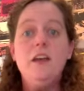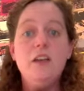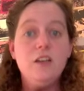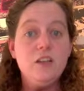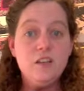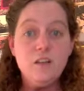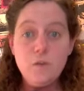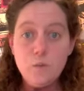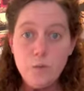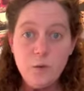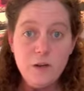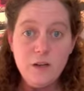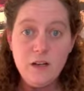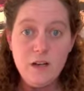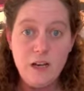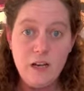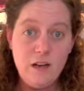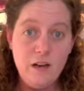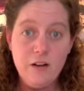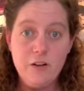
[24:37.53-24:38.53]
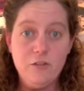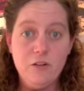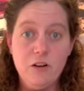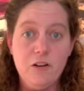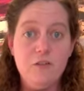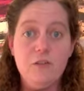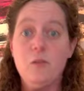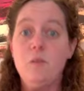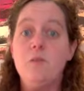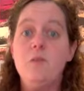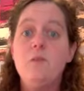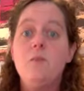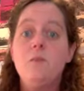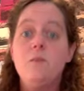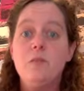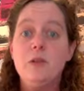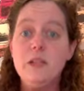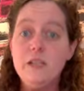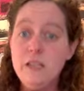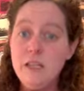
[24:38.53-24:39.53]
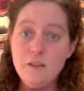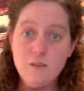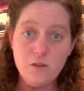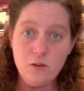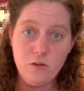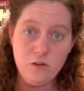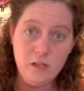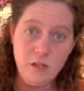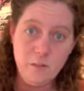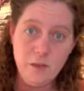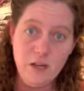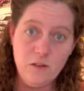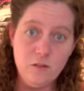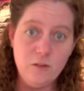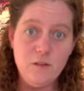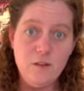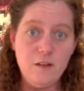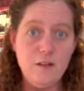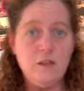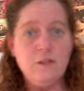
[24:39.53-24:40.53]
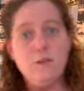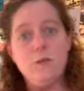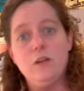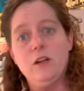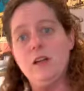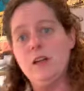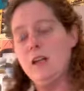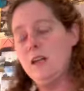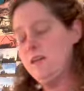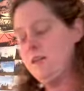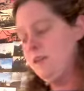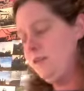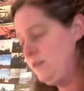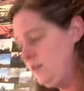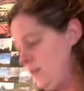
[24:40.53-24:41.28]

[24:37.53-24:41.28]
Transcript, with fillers: You just printed 800 of them. Please don't let me ever see that screen again.